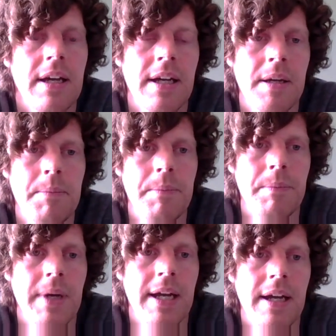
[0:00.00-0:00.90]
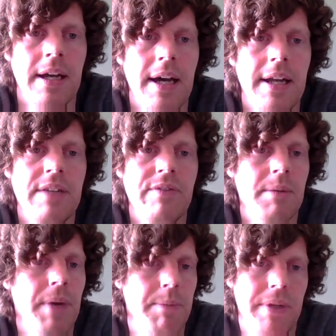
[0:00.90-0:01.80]
Um, uh, and even
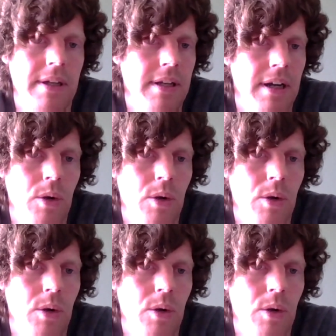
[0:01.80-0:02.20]
it might be a,